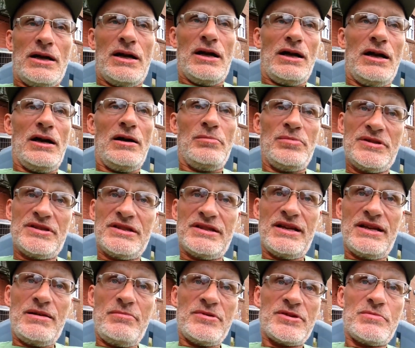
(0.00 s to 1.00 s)
But to
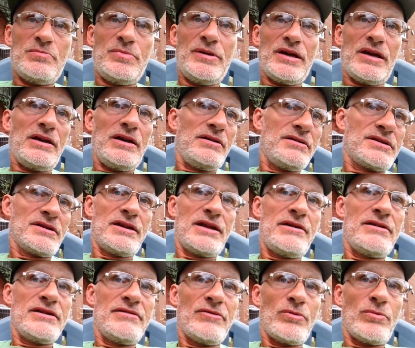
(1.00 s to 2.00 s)
them, it's a biggie. So they
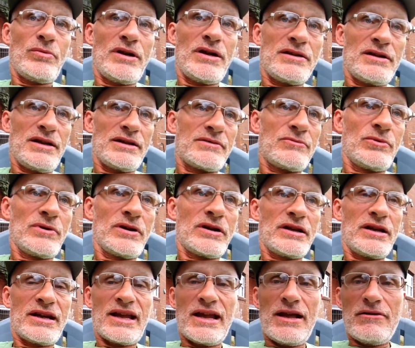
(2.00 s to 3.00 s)
don't even want to work
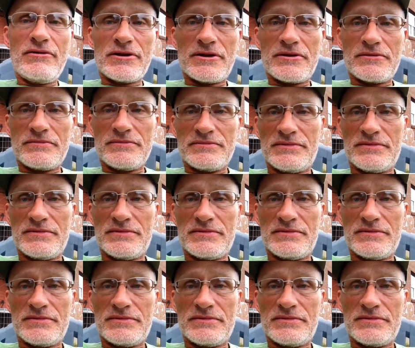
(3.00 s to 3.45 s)
at a counter.